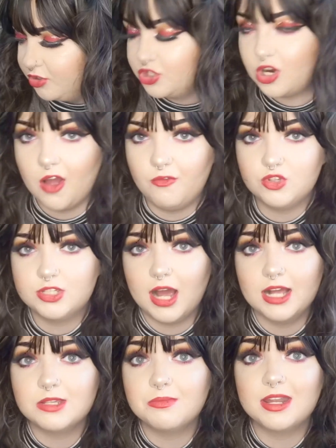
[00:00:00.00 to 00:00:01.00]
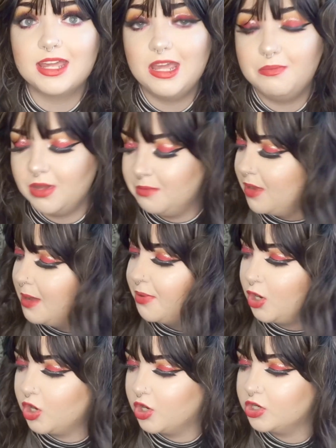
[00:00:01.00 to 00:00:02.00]
travel size, I'm going to keep in my
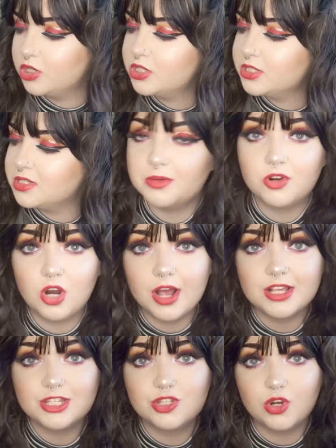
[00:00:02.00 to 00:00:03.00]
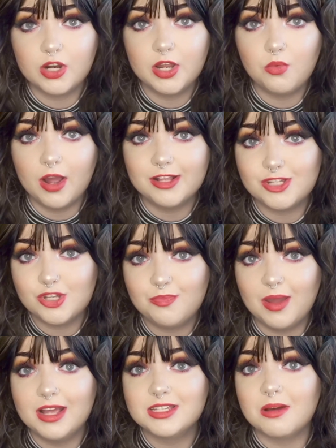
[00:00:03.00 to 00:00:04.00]
purse. Crest 3D White
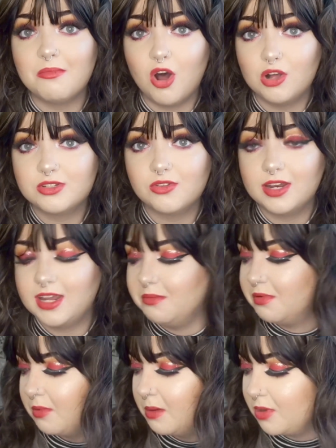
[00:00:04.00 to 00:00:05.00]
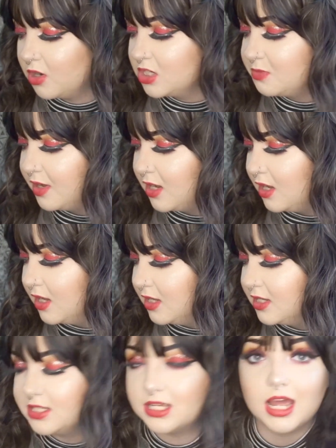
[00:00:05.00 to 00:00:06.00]
toothpaste, I'm also going to keep in my purse
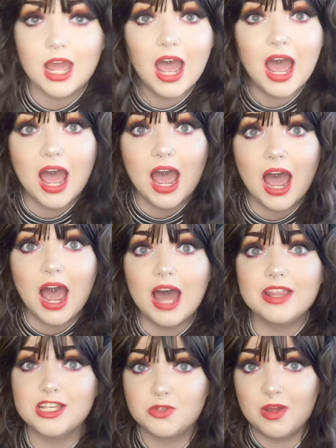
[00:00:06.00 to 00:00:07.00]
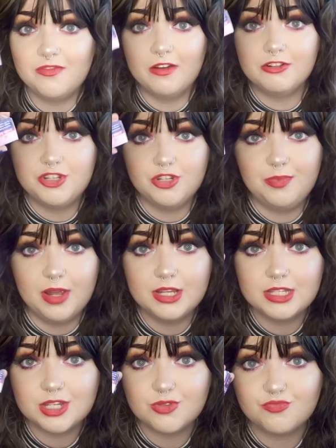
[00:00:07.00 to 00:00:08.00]
because this is my favorite
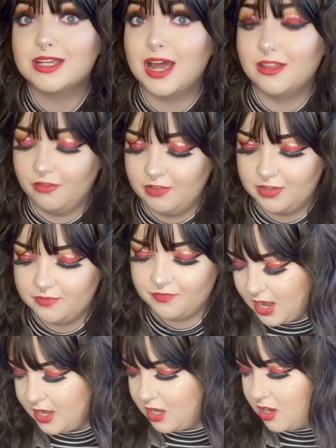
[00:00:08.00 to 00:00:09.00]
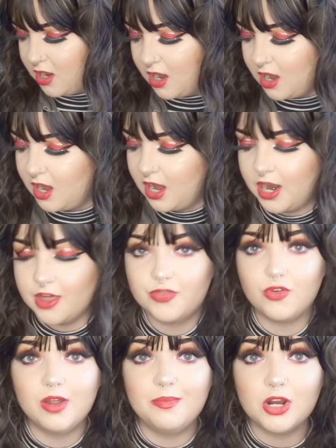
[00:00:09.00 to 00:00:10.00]
toothpaste. I love it. I got
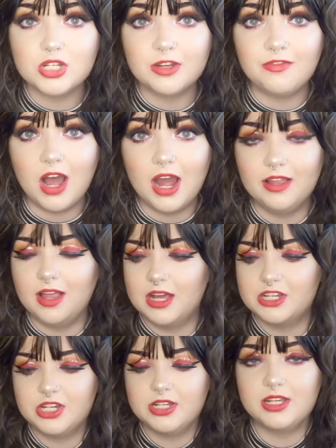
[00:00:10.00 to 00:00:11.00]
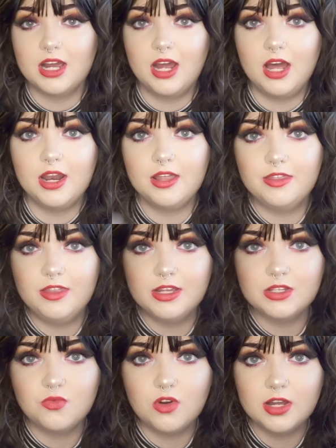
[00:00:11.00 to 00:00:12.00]
three pairs of eyelashes. I got
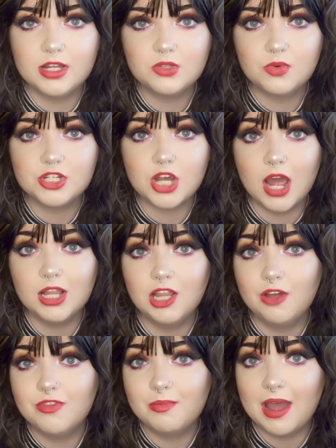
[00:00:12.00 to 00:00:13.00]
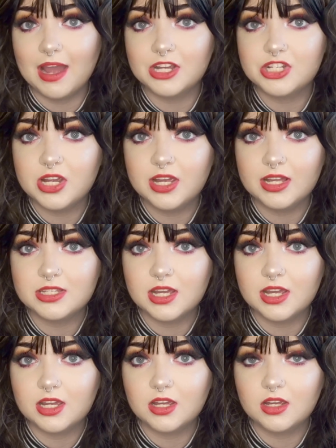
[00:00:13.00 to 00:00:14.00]
these ones, which I love the packaging. It's like